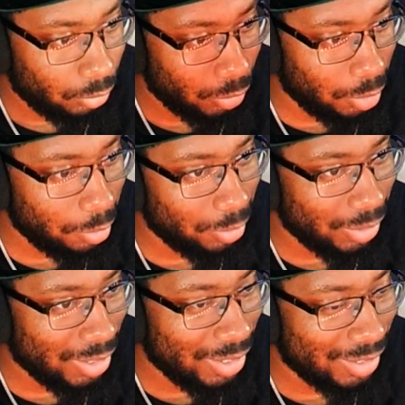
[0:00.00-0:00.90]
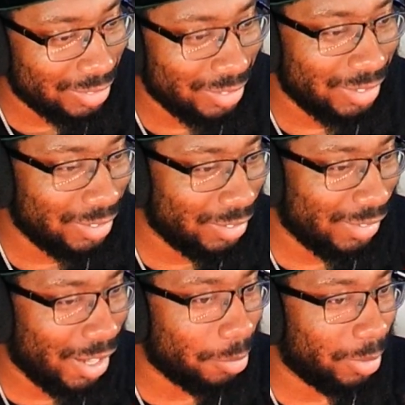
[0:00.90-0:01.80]
Oh, nah.
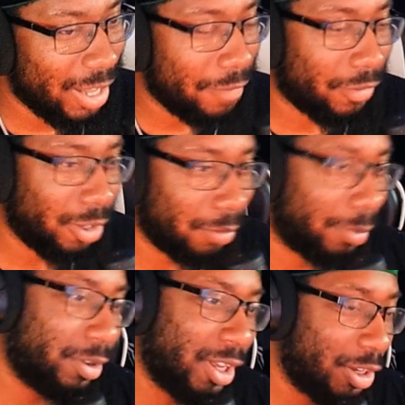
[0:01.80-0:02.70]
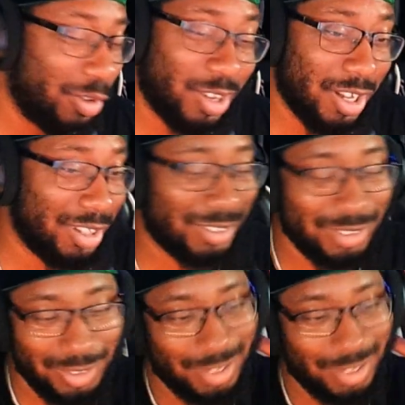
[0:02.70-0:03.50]
Nah, I'm laughing at him, bro. Yeah, you cooked.